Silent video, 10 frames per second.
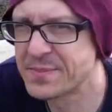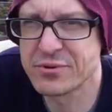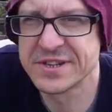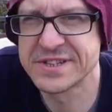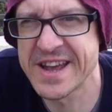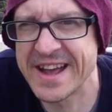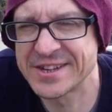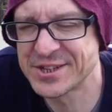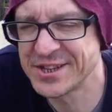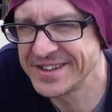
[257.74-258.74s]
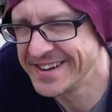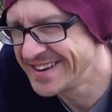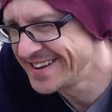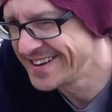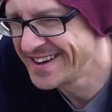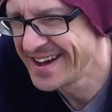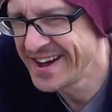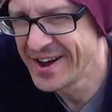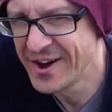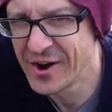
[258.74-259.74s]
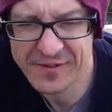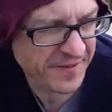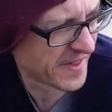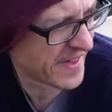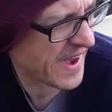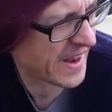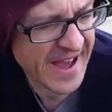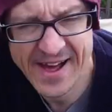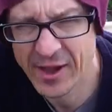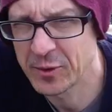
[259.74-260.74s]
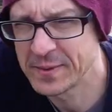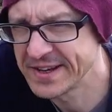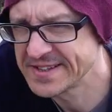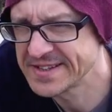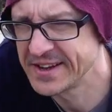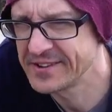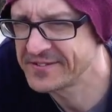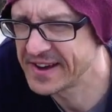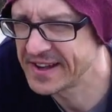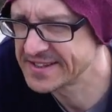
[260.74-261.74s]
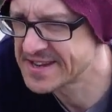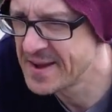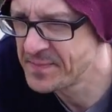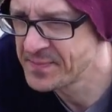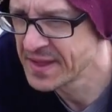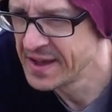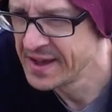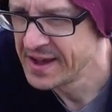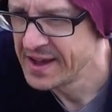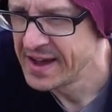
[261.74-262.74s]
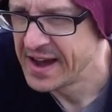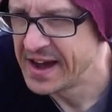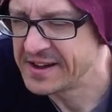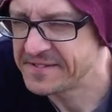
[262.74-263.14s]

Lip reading: protection. Hopefully that'll help these little fellas. At